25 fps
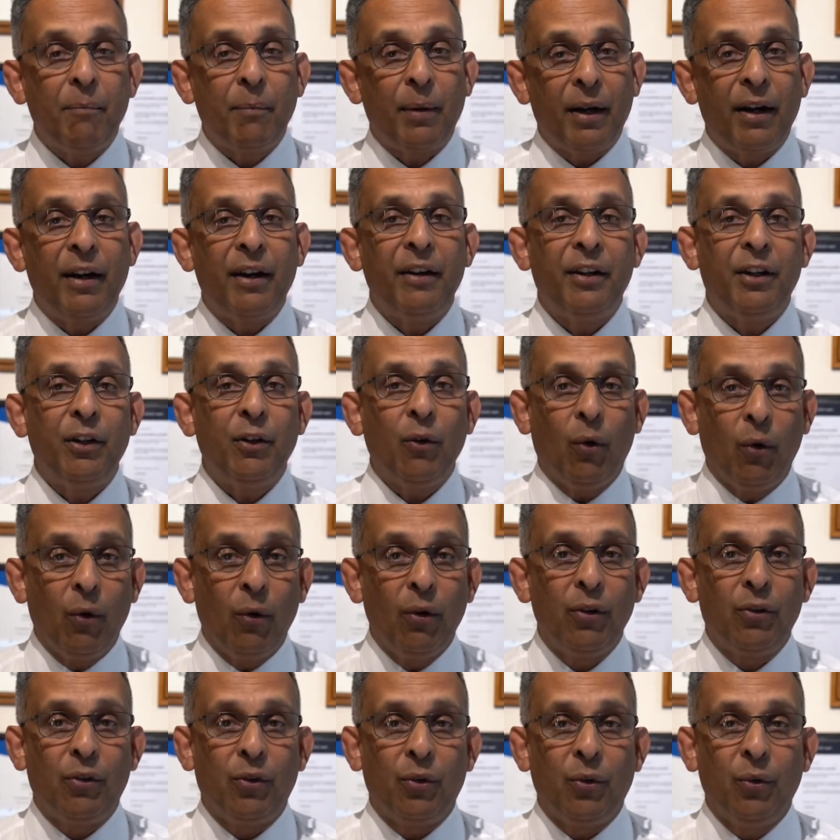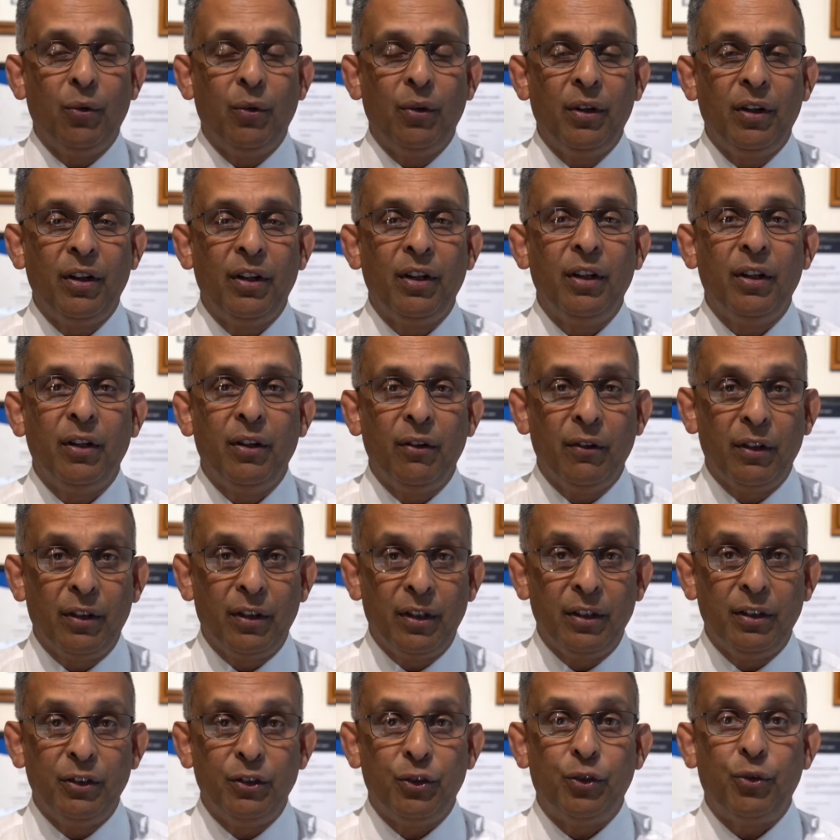And that priority also
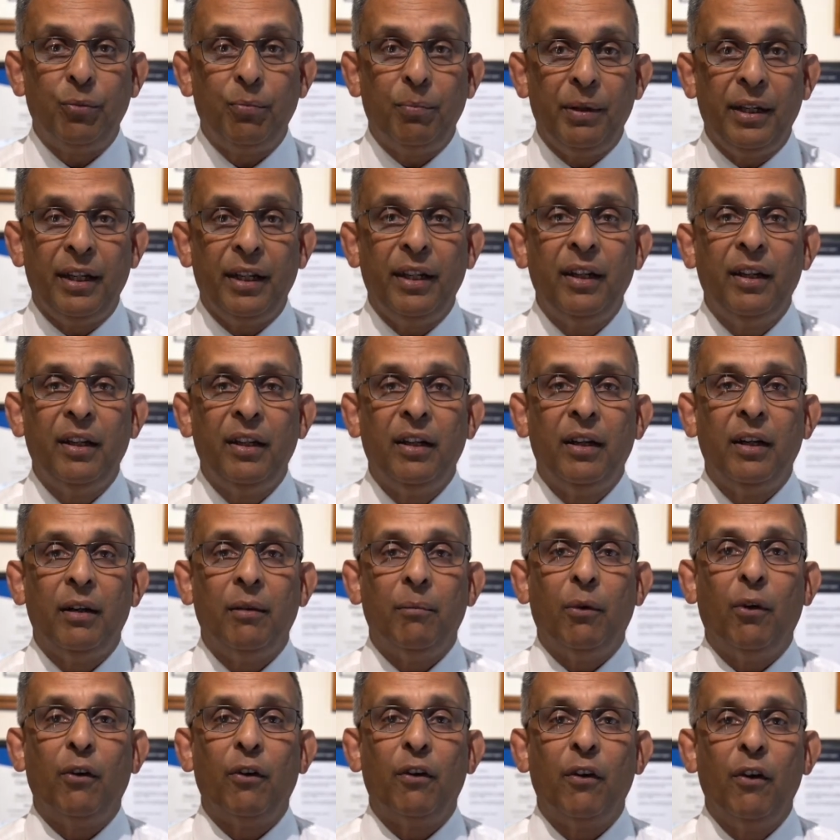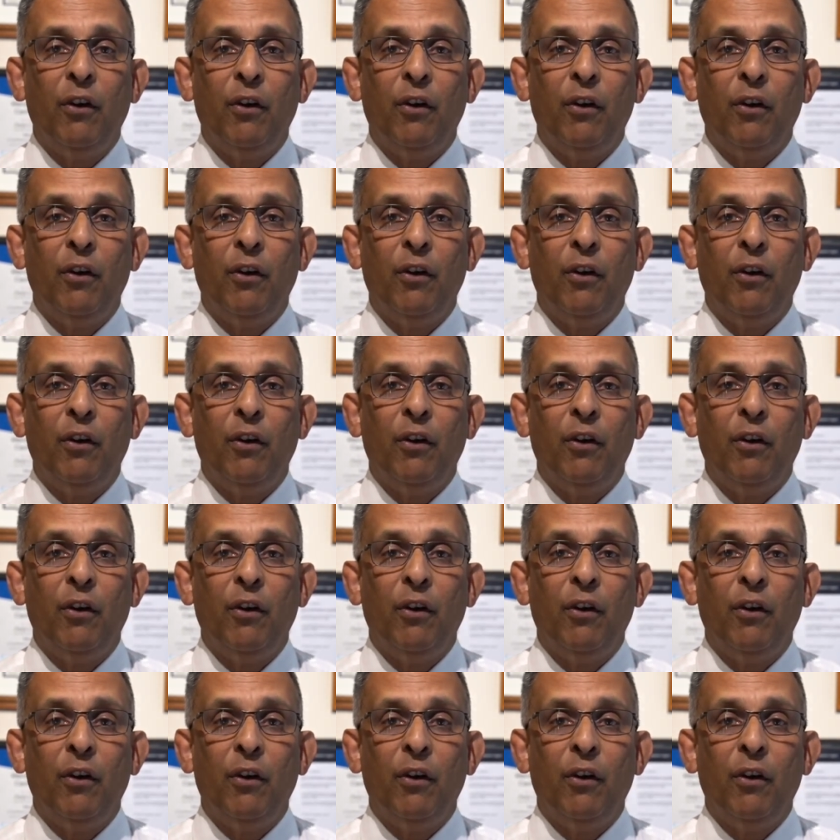turns to be